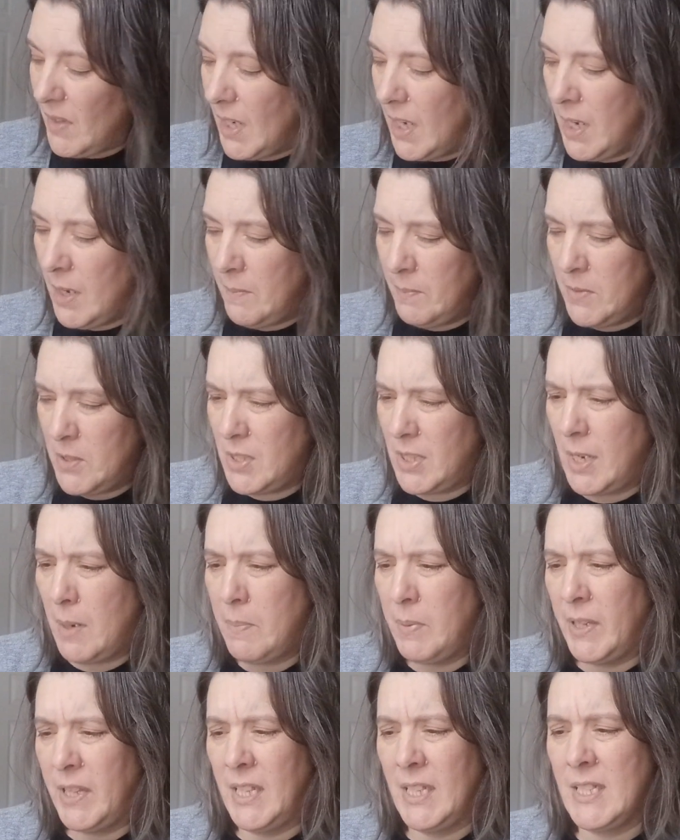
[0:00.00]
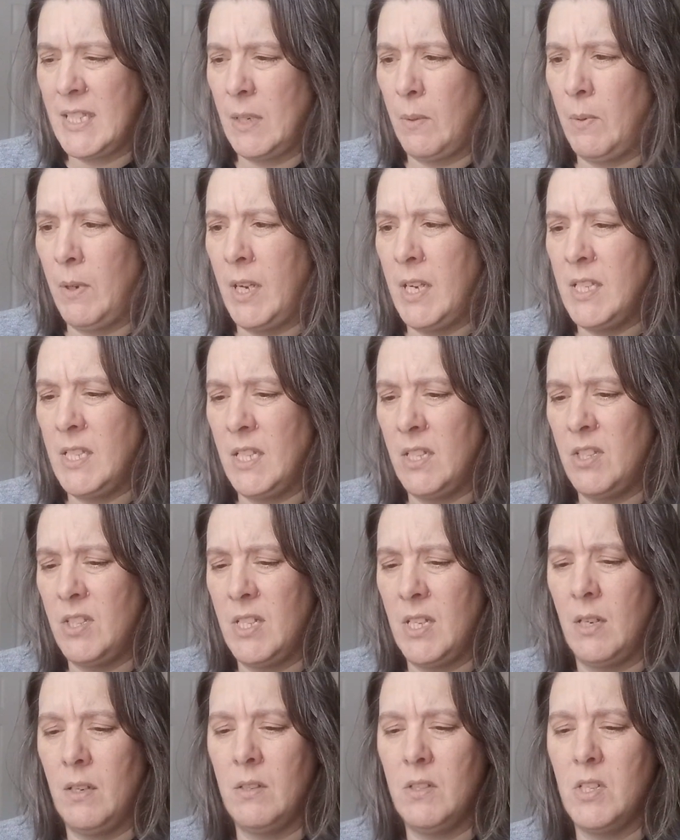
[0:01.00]
There's a couple of things I wanted
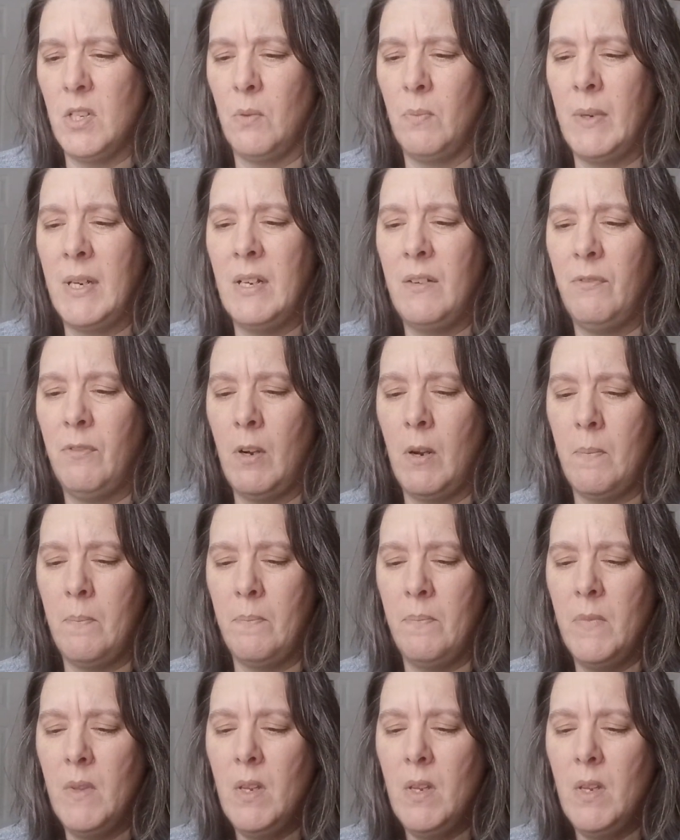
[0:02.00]
to read from